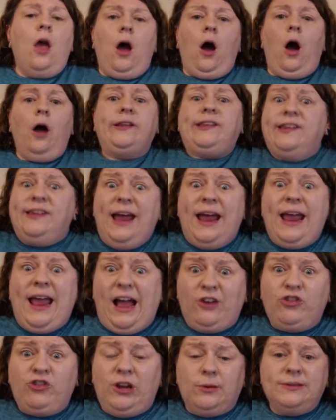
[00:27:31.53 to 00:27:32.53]
today
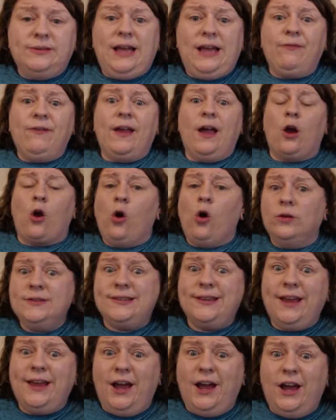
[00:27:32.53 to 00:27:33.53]
actually I was having a
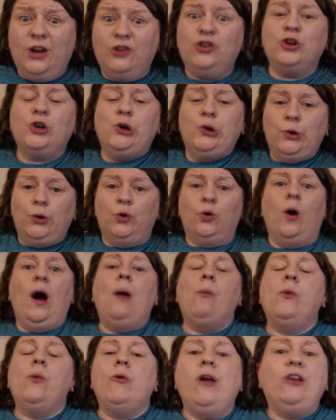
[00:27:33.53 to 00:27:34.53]
concierge call,
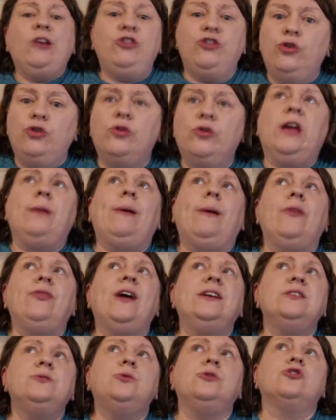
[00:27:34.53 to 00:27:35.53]
and we were actually talking about,
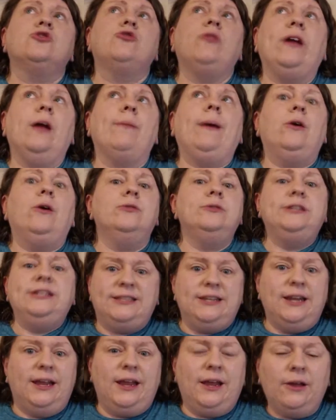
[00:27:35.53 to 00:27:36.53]
that's what's great about
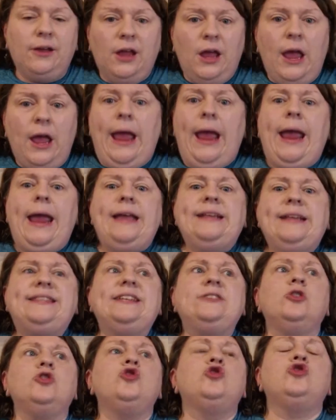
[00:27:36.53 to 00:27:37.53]
Disney, is
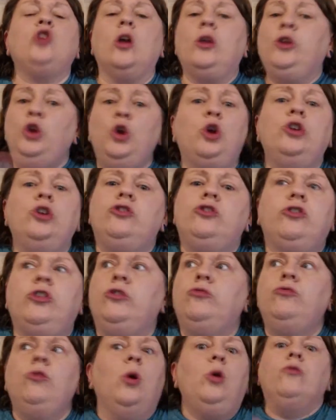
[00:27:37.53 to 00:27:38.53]
you could do
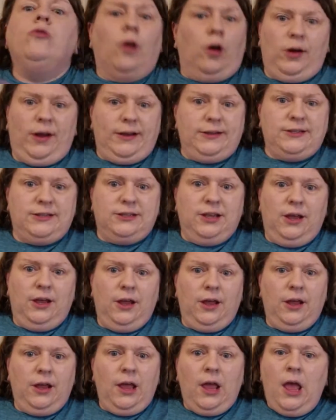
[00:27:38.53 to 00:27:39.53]
no rides,
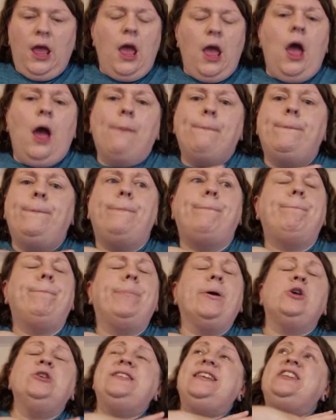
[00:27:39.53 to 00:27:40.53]

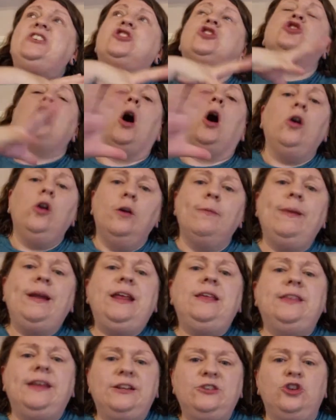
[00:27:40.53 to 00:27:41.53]
because there's so many
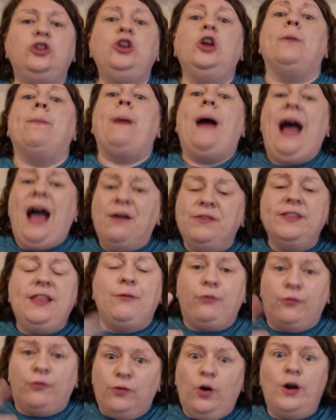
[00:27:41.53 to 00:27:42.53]
things to do, but having
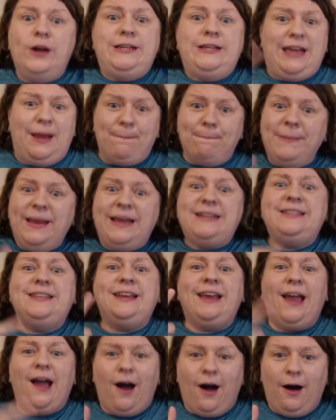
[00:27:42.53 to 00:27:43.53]
that variety and
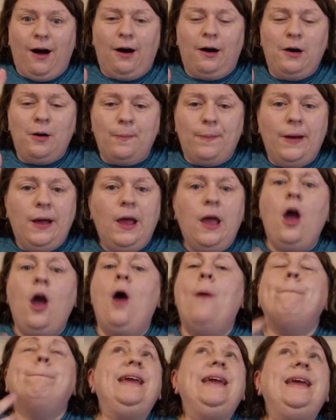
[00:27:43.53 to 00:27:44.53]
mixing it up
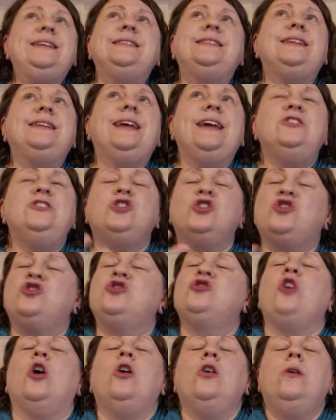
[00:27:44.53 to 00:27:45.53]
makes the days
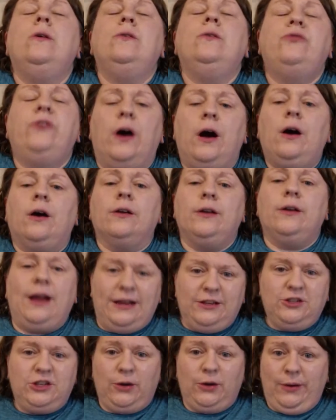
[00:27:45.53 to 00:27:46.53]
so fun and
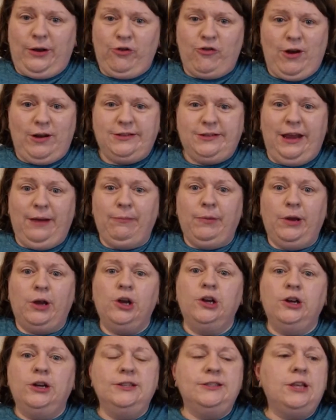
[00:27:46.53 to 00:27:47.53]
so interesting,
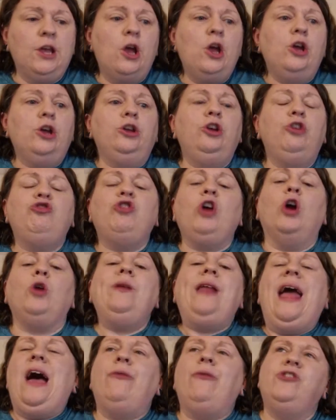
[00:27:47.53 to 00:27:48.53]
because you don't
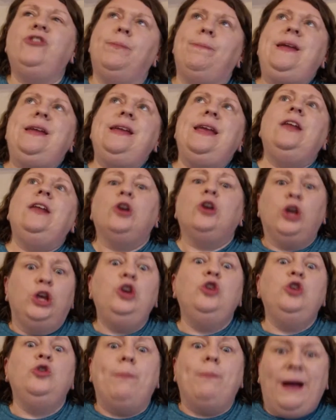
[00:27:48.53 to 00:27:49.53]
have to be in a
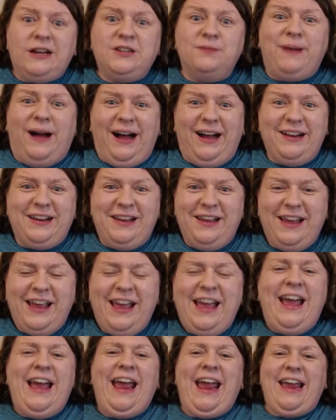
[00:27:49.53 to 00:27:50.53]
queue back to back.
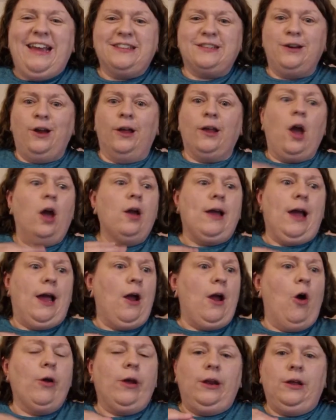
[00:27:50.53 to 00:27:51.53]
It's like, okay,
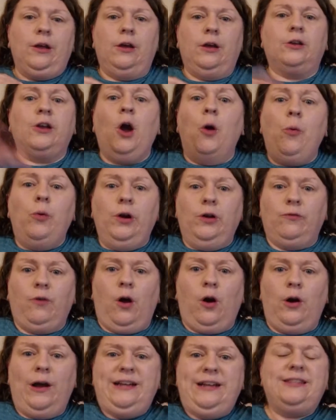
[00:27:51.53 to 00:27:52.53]
I'm gonna go on a
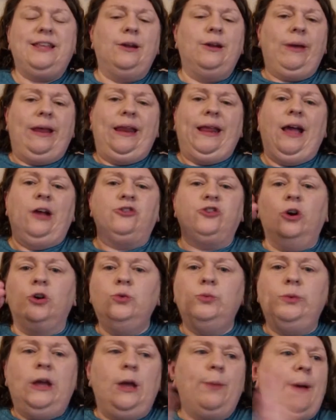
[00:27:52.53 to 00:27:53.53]
ride, then I'm gonna get a Dole
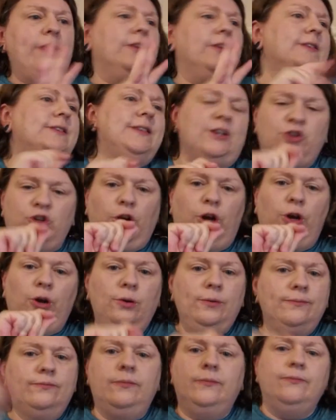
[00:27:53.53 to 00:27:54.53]
Whip and then see a show,
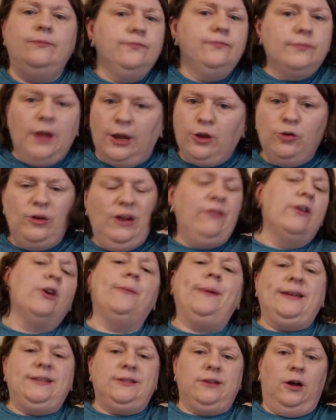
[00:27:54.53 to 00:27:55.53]
and you're living your
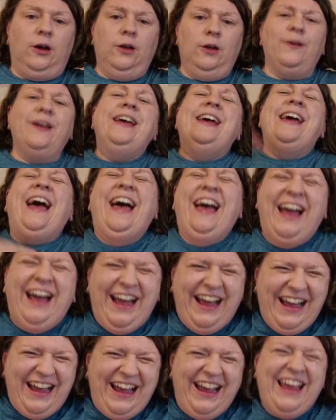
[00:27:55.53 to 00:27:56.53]
best life.
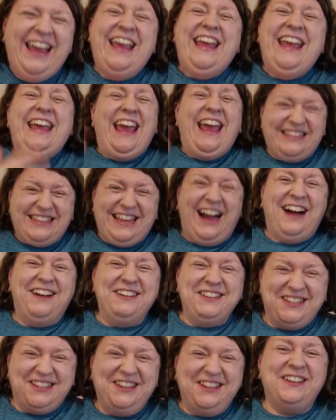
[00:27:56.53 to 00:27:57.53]
It's
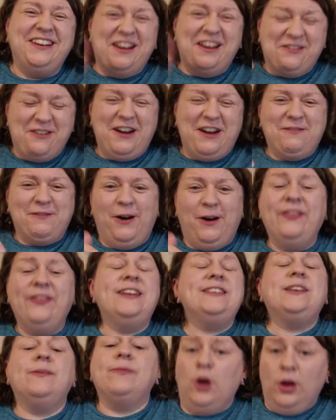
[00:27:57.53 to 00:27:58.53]
absolutely incredible, and
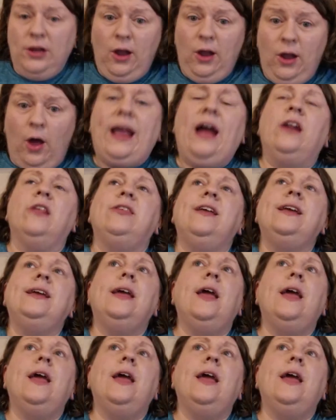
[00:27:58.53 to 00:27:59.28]
that's something I like, and I think